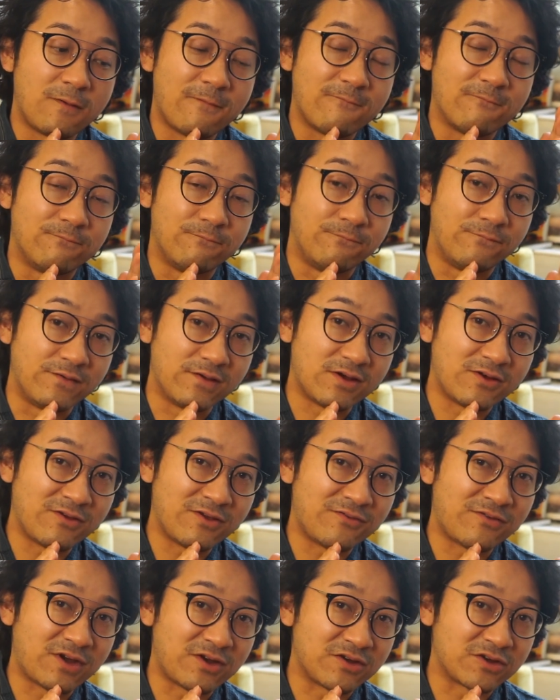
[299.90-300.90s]

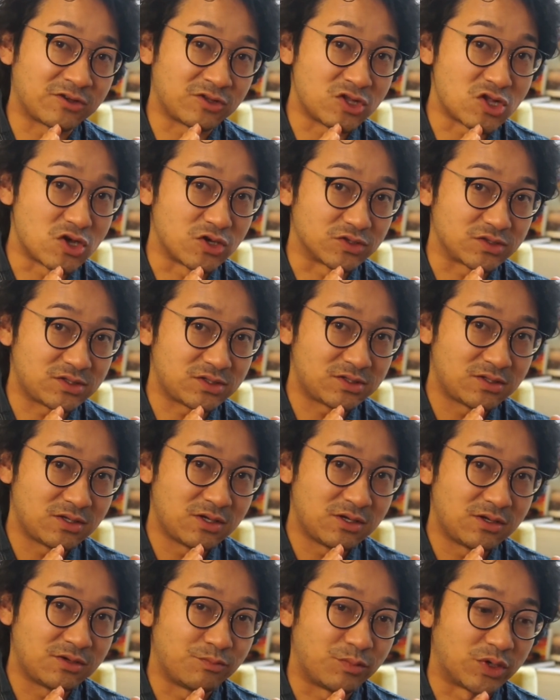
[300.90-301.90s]
very, very close,
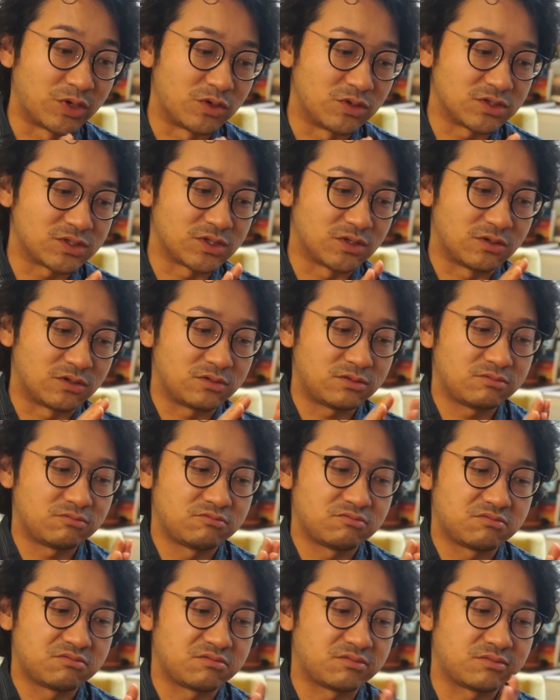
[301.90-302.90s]
but also
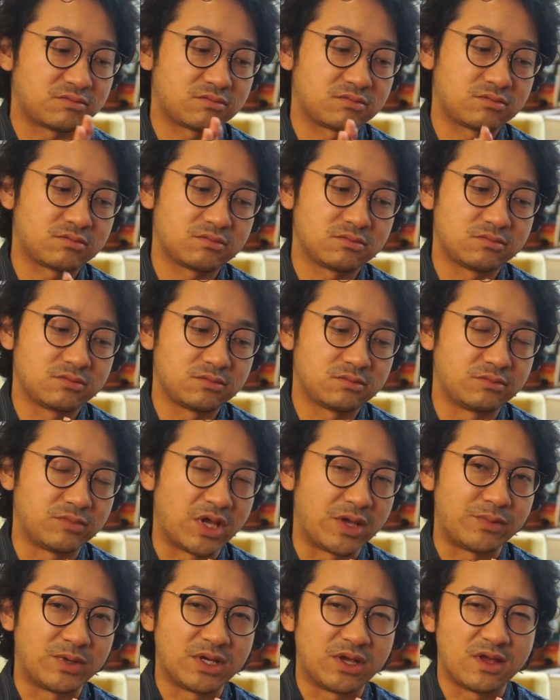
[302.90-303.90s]

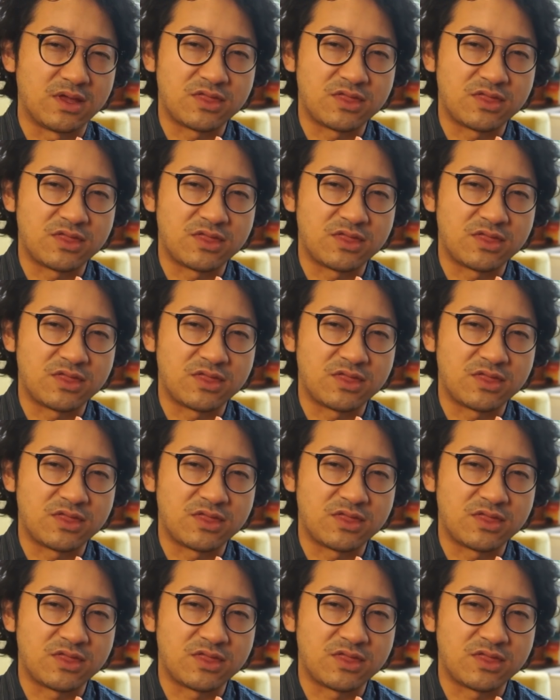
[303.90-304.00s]
maybe